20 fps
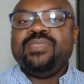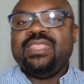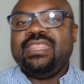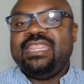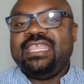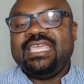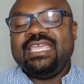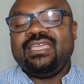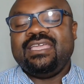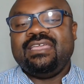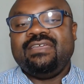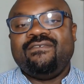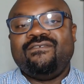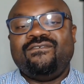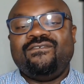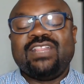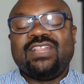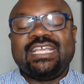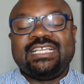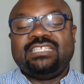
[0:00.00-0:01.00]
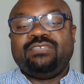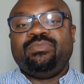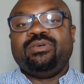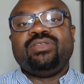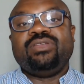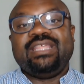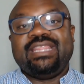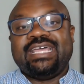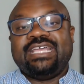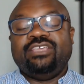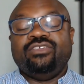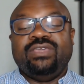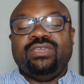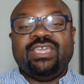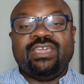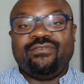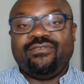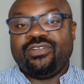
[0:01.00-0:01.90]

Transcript: the flexibility that you give